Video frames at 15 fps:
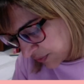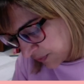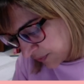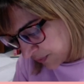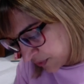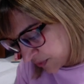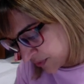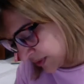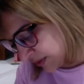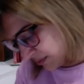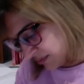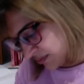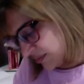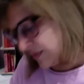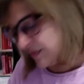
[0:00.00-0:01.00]
4 in
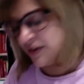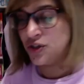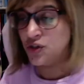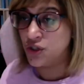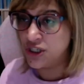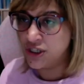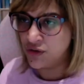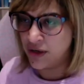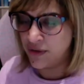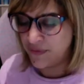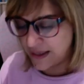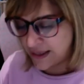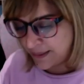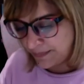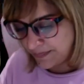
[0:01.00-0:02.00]
my very dodgy graph
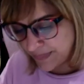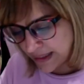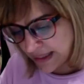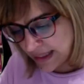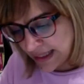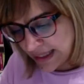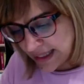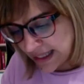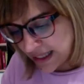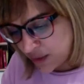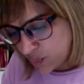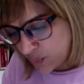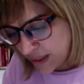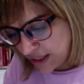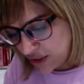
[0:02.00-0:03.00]
there,
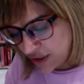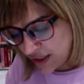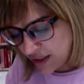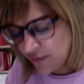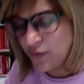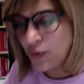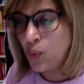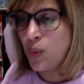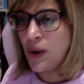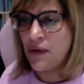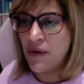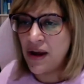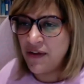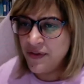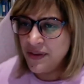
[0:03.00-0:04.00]
and we're looking for
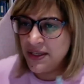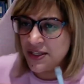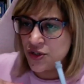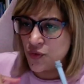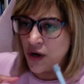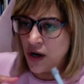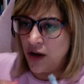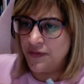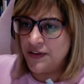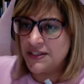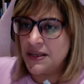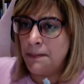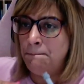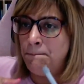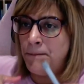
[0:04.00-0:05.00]
wherever this graph is
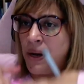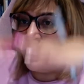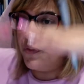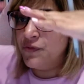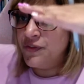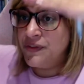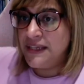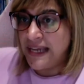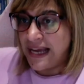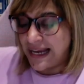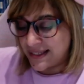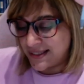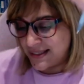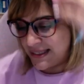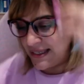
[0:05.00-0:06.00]
above the
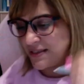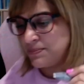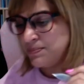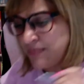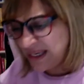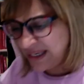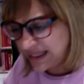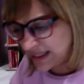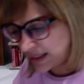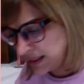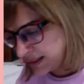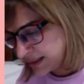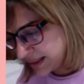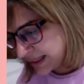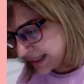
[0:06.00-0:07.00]
axes, meaning
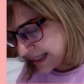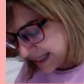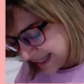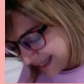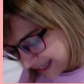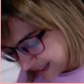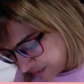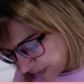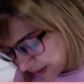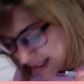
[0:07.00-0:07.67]
if I